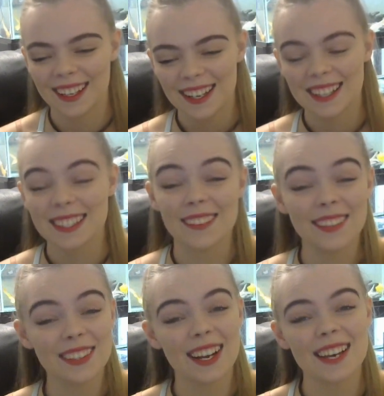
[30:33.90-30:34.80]
Some of
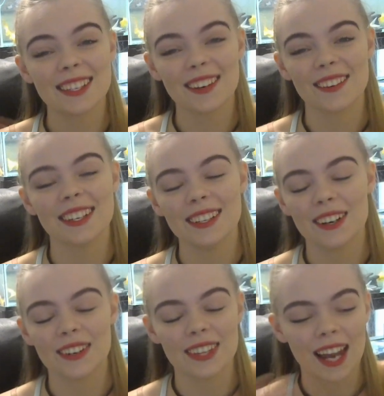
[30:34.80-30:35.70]
you guys already
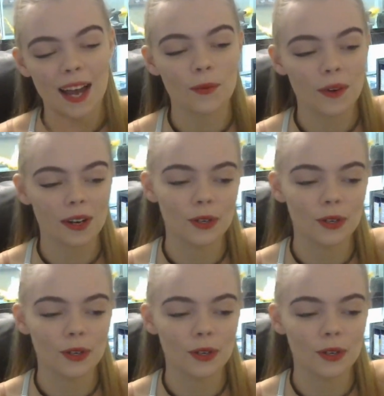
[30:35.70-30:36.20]
know that I want